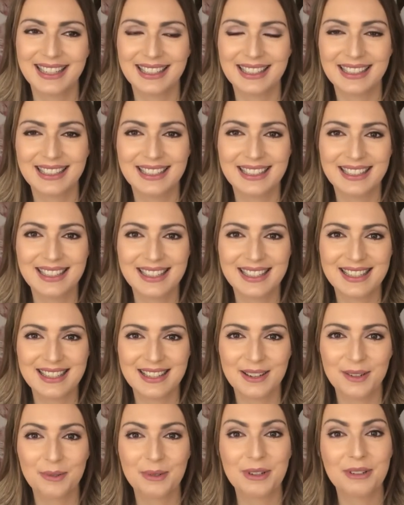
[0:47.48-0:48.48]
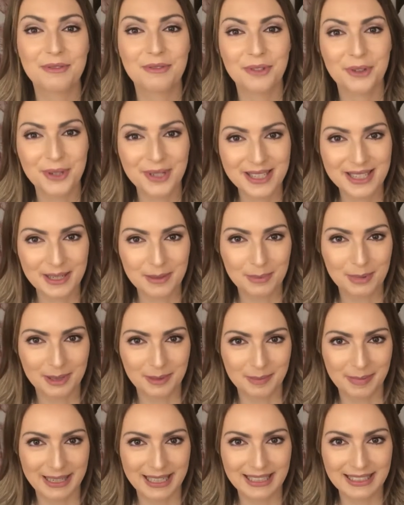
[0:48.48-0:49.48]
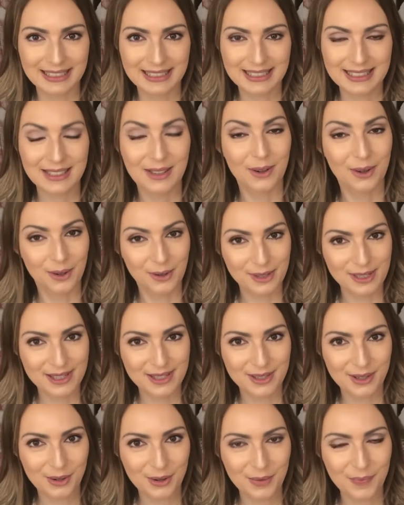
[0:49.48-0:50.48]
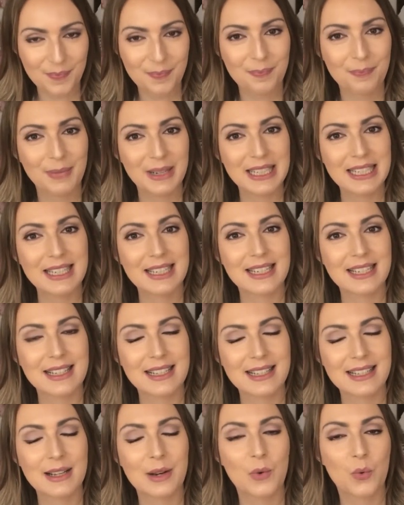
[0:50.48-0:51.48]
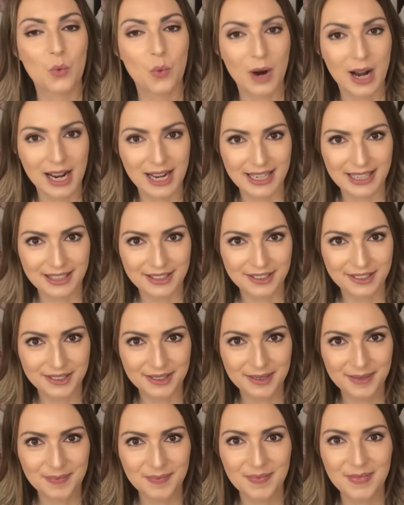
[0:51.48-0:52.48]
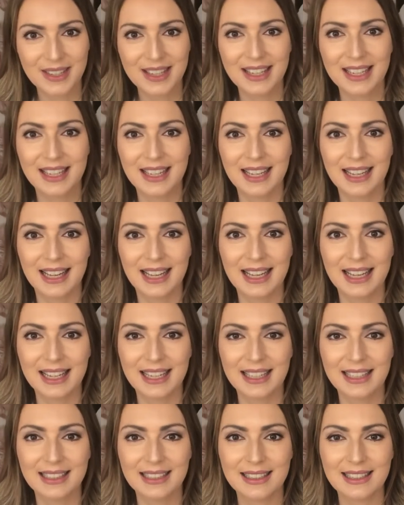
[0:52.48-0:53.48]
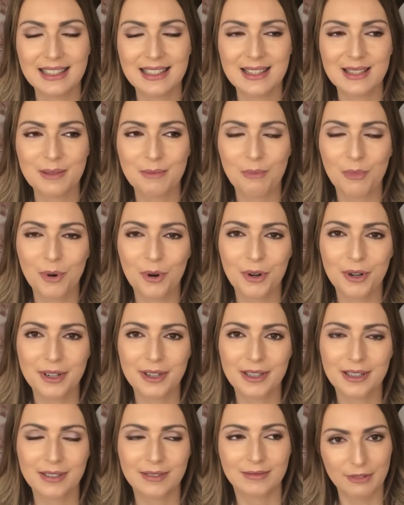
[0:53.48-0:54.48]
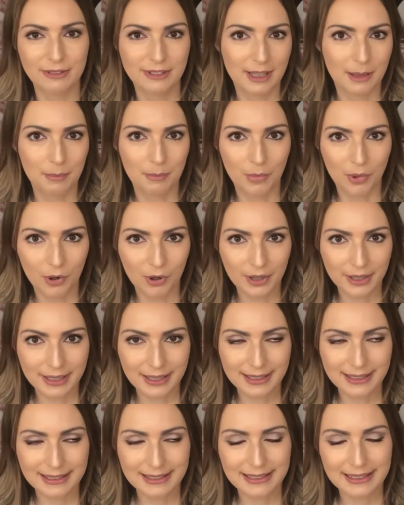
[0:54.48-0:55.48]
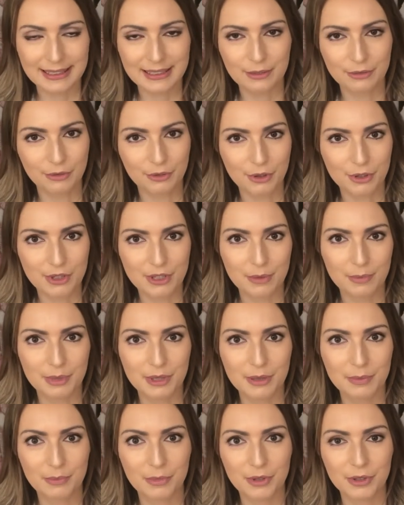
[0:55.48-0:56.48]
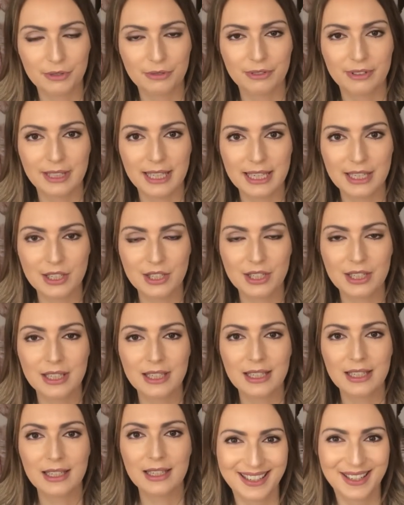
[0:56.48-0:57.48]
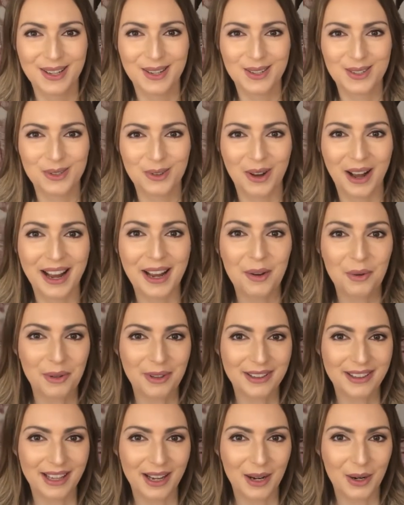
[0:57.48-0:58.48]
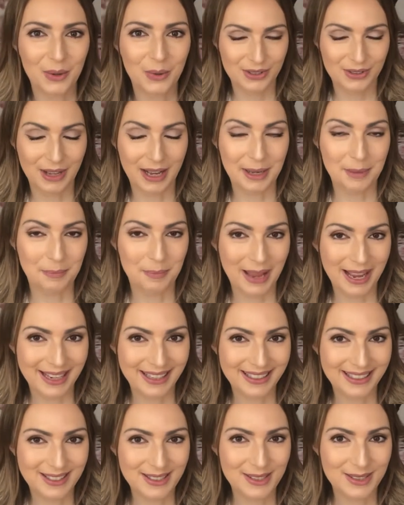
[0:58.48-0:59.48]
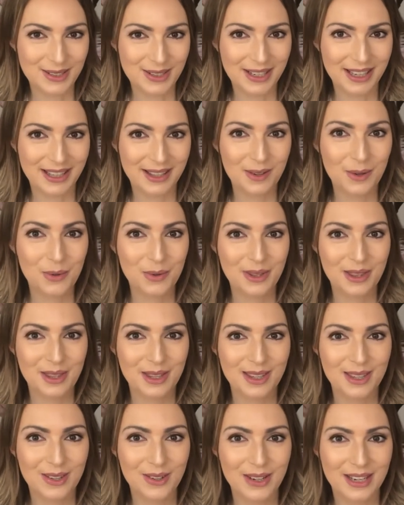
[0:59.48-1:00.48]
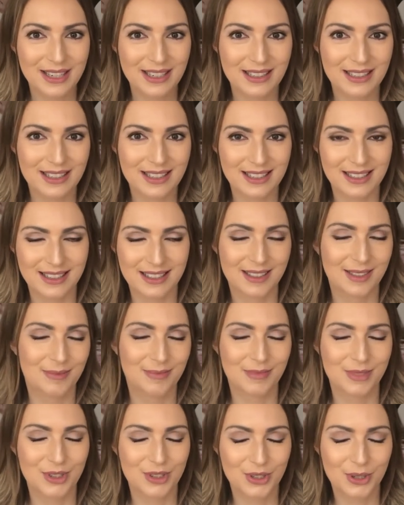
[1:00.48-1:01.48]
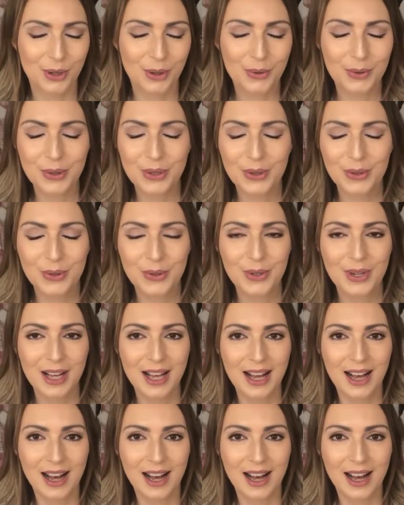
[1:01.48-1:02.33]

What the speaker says: it is a reversible belt also, but it is wider and it's more flamboyant and of course a bit more flashy. So I will now unpack it together with you and show you